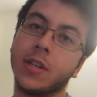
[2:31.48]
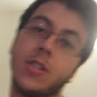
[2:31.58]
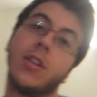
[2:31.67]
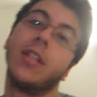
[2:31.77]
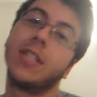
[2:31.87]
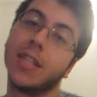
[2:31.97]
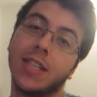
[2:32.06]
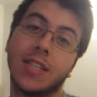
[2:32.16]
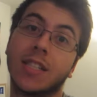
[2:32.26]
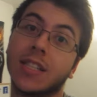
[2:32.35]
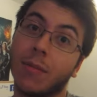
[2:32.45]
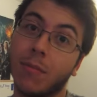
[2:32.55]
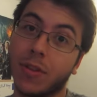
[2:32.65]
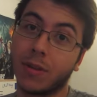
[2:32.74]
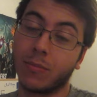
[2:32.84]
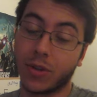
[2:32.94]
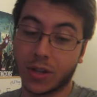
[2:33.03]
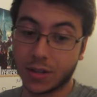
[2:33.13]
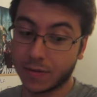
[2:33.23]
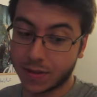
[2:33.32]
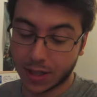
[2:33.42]
So at least I did something
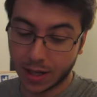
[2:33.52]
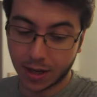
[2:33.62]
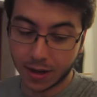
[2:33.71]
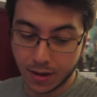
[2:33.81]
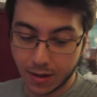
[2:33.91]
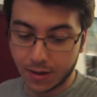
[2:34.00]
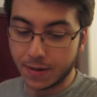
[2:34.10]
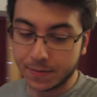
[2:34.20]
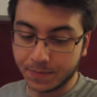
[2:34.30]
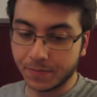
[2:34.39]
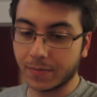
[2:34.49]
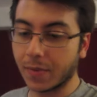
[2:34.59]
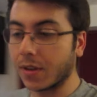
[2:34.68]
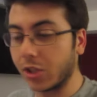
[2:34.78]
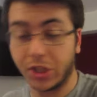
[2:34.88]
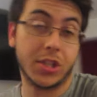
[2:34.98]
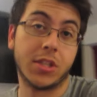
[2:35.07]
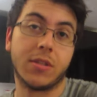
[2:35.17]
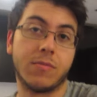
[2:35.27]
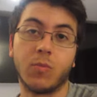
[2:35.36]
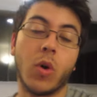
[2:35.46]
productive today. Just
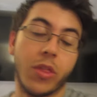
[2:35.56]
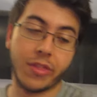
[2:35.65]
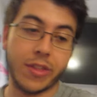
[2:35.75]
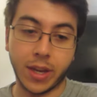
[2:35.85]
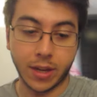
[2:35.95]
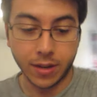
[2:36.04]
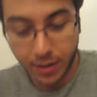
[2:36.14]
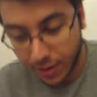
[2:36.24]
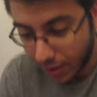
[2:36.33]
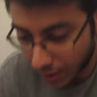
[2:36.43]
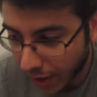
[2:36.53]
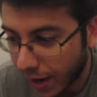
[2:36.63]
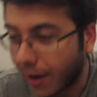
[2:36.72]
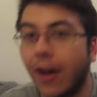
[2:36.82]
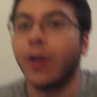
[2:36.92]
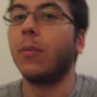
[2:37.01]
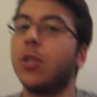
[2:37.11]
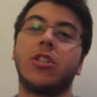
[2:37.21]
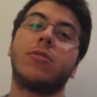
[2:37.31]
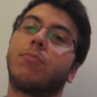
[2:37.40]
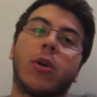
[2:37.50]
one thing. And then I almost
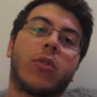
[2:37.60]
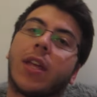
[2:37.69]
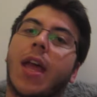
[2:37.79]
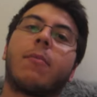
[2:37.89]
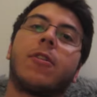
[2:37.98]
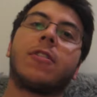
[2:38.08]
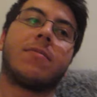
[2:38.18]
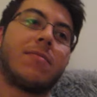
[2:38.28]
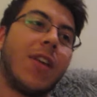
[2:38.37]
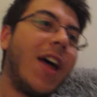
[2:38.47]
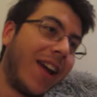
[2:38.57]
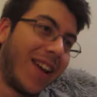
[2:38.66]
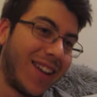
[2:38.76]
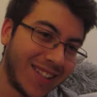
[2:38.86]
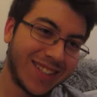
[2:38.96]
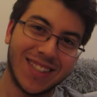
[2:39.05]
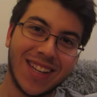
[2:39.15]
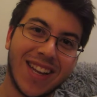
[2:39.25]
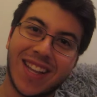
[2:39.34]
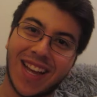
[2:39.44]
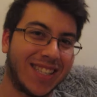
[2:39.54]
just broke the camera.
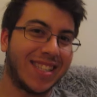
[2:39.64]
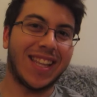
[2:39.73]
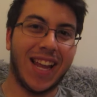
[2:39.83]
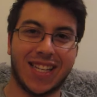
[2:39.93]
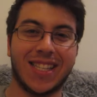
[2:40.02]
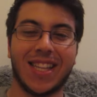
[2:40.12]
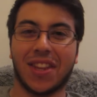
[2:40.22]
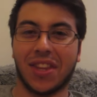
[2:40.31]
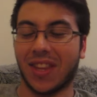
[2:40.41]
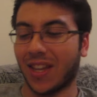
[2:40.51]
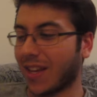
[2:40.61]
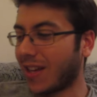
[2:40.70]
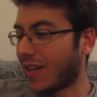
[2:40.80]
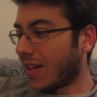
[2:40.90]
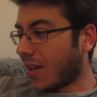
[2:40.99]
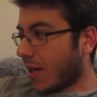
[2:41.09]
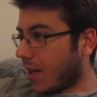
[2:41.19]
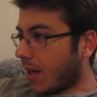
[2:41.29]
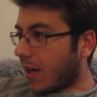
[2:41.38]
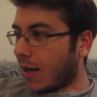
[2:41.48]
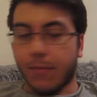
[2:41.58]
that's, that's the other thing.
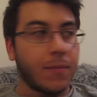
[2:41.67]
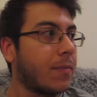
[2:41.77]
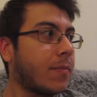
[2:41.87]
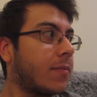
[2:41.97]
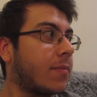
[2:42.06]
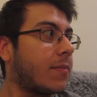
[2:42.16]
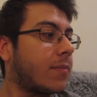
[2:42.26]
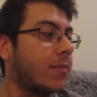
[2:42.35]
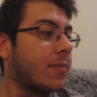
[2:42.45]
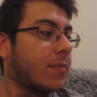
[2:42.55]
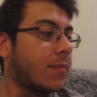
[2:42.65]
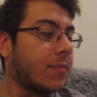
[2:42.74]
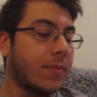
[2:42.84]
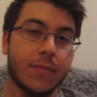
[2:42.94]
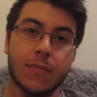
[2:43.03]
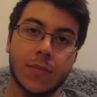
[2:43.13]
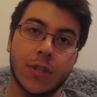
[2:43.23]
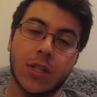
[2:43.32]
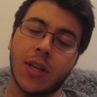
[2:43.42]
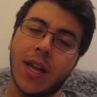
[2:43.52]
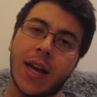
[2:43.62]
Um,
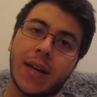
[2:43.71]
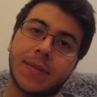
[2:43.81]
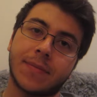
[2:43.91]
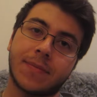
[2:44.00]
so yeah.